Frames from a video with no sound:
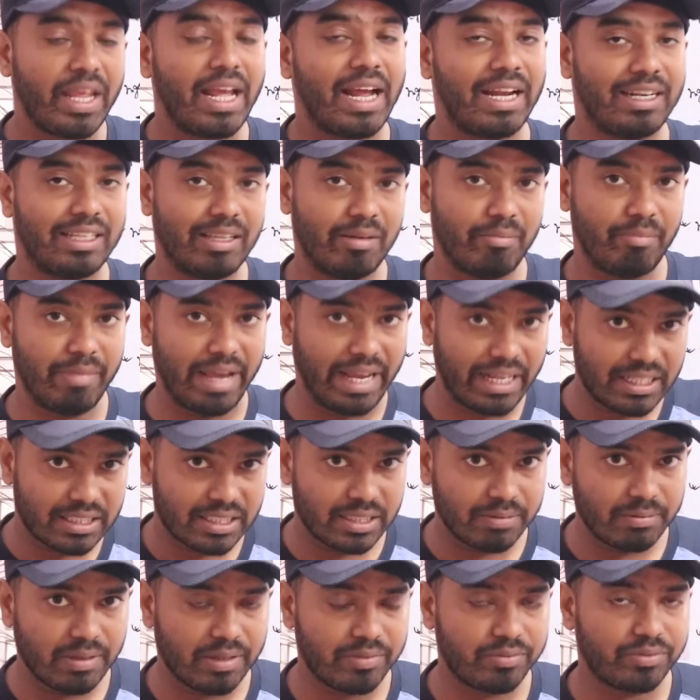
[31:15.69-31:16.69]
and the
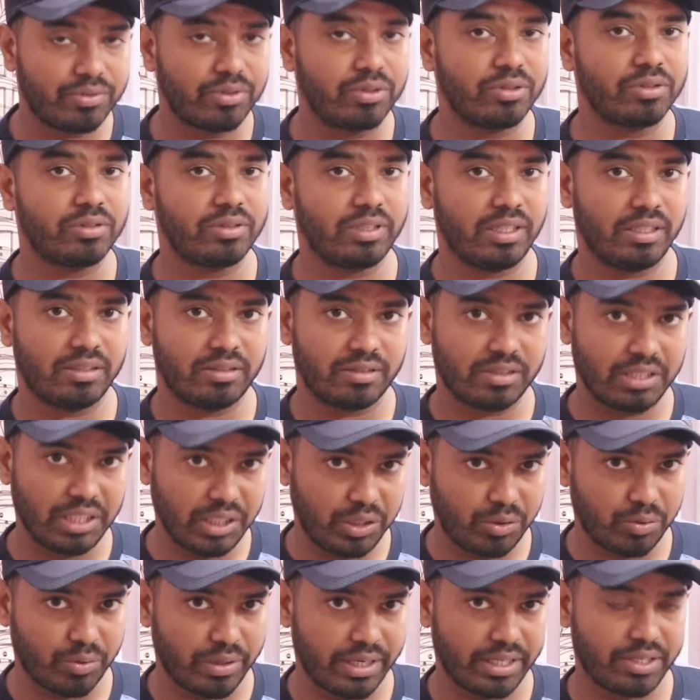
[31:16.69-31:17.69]
maximum force is
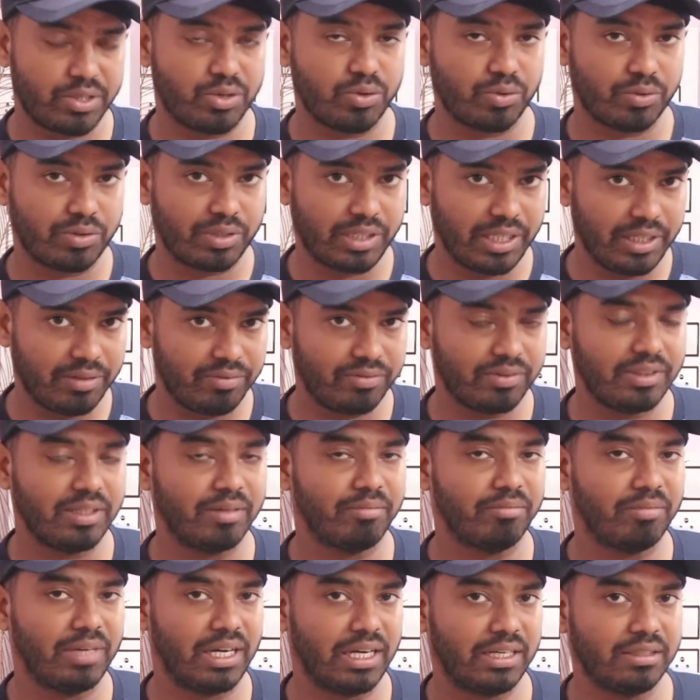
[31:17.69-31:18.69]
required to keep the
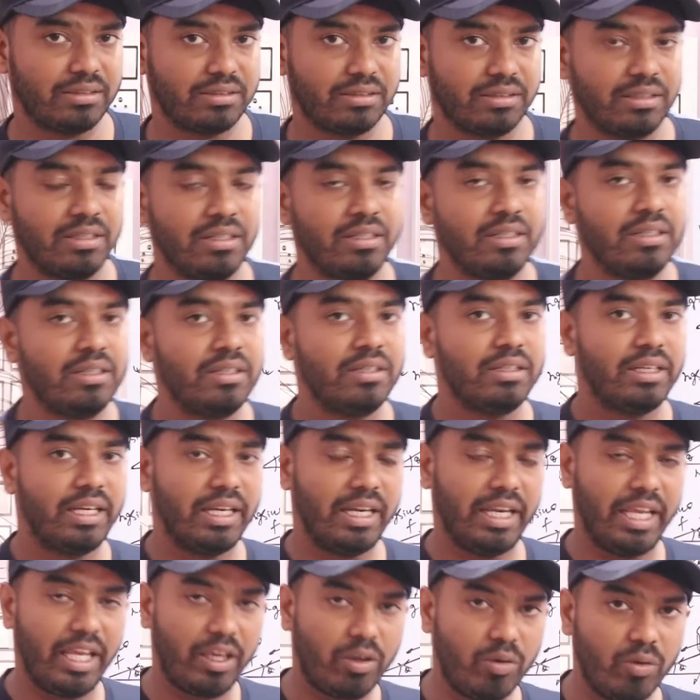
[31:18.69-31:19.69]
mass
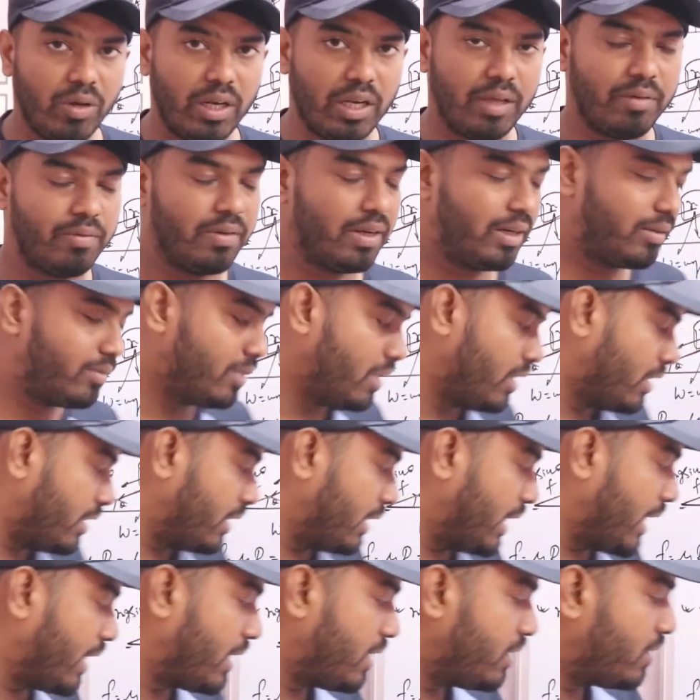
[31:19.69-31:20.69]
in equilibrium,
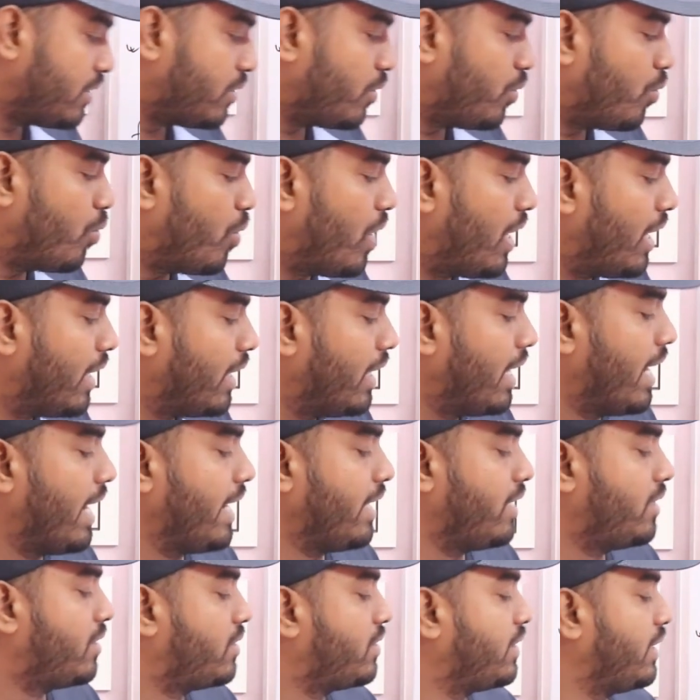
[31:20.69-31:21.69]
that is
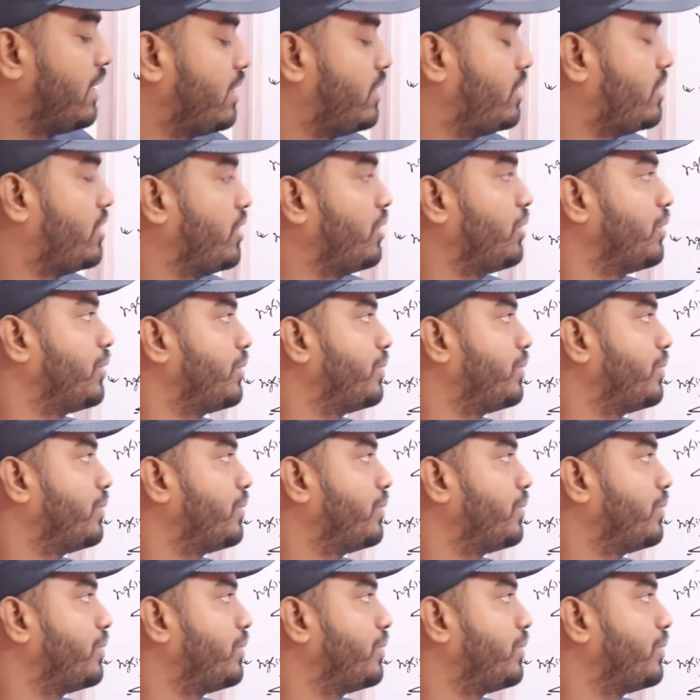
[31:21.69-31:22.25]
1960.